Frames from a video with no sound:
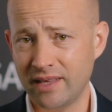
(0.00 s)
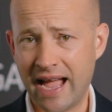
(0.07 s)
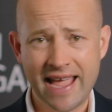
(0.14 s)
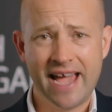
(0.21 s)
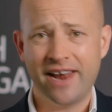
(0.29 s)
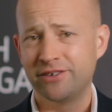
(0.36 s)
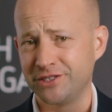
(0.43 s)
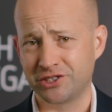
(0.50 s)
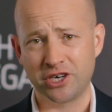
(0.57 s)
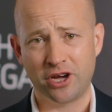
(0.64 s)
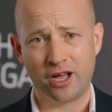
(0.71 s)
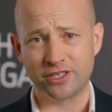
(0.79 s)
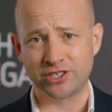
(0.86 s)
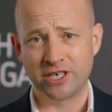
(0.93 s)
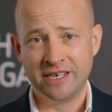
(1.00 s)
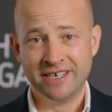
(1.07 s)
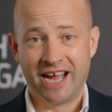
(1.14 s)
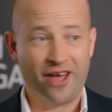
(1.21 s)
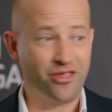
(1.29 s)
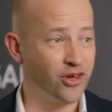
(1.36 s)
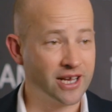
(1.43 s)
Hey, Hannah, it's Josh.
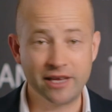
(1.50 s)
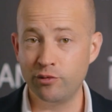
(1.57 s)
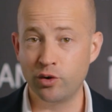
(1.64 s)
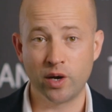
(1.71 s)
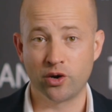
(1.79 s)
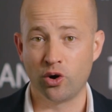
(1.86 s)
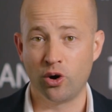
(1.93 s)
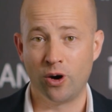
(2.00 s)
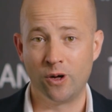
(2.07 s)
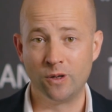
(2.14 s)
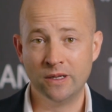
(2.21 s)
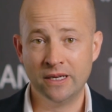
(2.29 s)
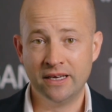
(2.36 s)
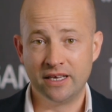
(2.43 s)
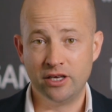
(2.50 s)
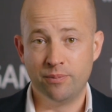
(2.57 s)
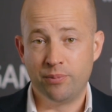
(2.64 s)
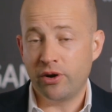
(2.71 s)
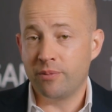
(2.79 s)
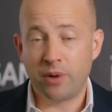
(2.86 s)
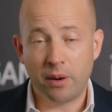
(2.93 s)
I thought I'd give you a quick call. You
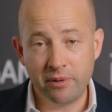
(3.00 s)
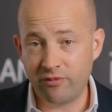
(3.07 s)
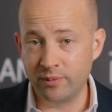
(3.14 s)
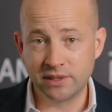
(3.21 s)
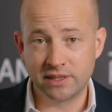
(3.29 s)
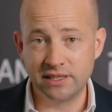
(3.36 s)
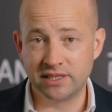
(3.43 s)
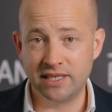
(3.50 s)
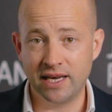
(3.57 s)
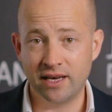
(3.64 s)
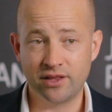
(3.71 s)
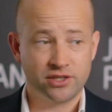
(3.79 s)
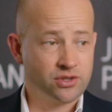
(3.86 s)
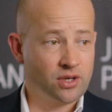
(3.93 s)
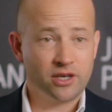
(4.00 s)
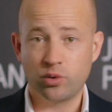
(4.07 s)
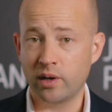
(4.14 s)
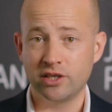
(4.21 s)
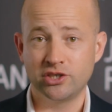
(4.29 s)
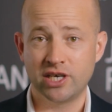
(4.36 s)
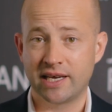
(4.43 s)
bought your property from us this year. Just thought I'd
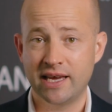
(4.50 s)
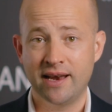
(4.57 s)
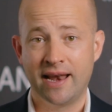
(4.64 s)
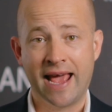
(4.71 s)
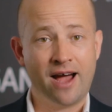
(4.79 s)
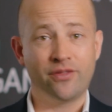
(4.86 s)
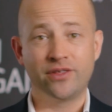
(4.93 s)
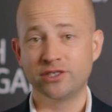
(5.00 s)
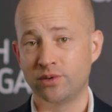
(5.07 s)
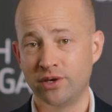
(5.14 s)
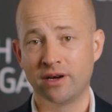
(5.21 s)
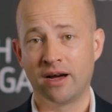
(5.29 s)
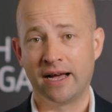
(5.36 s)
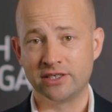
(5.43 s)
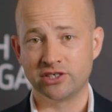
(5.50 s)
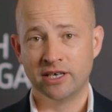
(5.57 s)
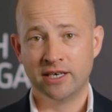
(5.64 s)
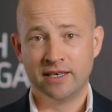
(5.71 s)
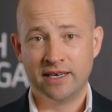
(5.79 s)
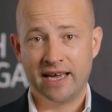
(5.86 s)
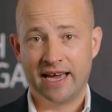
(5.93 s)
quickly check in. How are things with you guys?
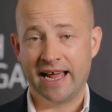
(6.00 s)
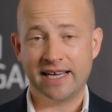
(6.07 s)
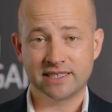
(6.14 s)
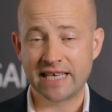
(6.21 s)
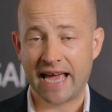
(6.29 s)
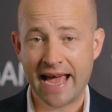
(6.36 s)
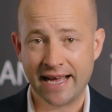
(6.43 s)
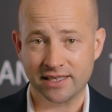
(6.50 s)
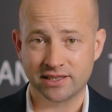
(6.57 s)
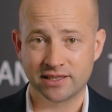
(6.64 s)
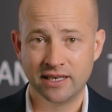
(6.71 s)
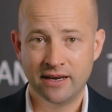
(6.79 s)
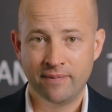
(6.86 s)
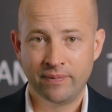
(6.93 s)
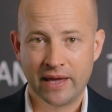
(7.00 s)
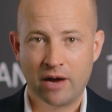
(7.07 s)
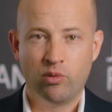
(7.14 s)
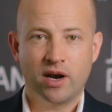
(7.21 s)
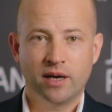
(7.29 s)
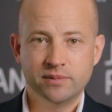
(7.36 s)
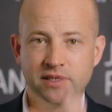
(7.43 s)
And how's the house? And
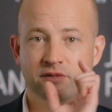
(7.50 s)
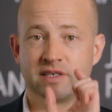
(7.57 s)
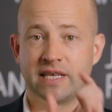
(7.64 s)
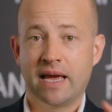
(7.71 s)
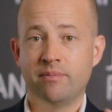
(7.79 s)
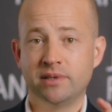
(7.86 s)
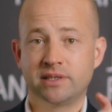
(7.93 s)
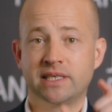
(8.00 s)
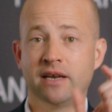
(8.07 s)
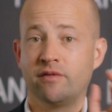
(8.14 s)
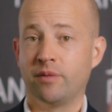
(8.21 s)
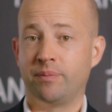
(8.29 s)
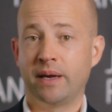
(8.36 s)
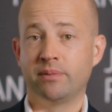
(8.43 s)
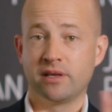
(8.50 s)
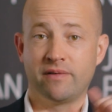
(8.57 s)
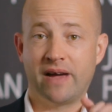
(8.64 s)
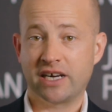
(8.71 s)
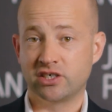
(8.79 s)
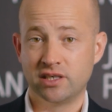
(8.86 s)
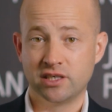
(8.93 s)
what happens if 10% of the people that have
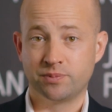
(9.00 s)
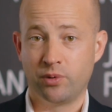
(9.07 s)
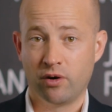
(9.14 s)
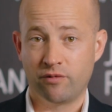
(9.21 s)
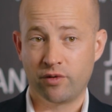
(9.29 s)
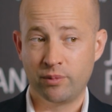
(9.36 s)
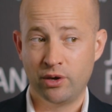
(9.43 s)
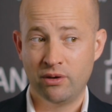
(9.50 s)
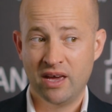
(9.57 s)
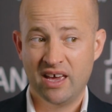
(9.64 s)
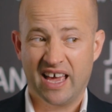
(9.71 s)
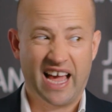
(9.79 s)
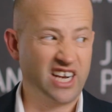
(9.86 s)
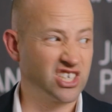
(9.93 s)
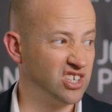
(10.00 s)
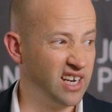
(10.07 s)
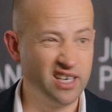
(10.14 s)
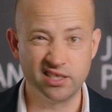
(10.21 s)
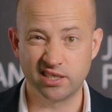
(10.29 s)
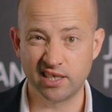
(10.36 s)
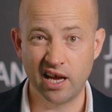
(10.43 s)
actually just bought from you actually
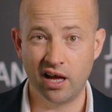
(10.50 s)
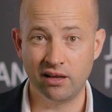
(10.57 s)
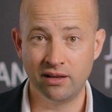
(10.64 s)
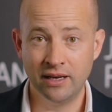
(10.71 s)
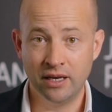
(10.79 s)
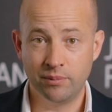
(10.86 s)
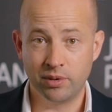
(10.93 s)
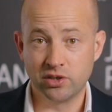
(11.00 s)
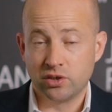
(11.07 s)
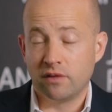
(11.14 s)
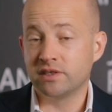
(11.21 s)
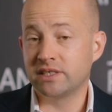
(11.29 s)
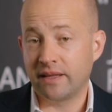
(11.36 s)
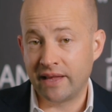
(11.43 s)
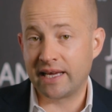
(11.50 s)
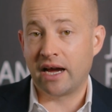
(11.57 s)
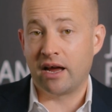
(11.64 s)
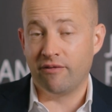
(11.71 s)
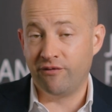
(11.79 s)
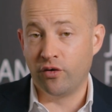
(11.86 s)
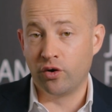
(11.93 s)
need to sell because all of a sudden they
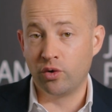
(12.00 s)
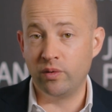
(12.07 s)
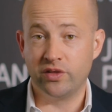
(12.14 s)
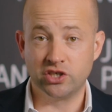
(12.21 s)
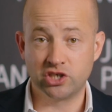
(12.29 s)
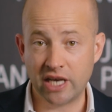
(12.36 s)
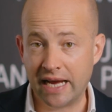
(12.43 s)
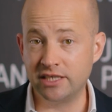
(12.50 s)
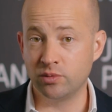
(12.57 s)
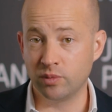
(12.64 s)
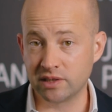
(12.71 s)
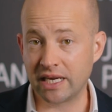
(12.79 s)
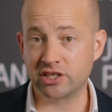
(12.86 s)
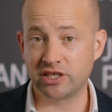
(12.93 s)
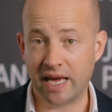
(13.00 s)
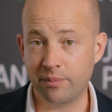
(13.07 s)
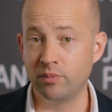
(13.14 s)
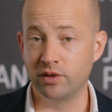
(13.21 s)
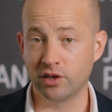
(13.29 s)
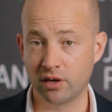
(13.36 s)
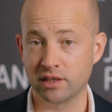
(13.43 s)
can't afford it with the change in what's actually
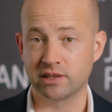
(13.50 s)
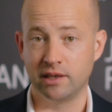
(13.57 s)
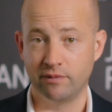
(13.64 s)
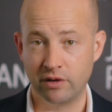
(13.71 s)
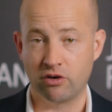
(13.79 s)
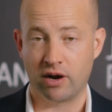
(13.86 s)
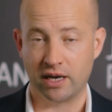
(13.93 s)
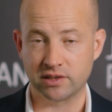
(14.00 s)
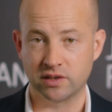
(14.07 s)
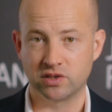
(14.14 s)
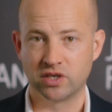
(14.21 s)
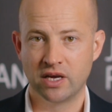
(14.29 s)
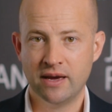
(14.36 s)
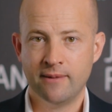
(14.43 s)
happened with the cost of living crisis?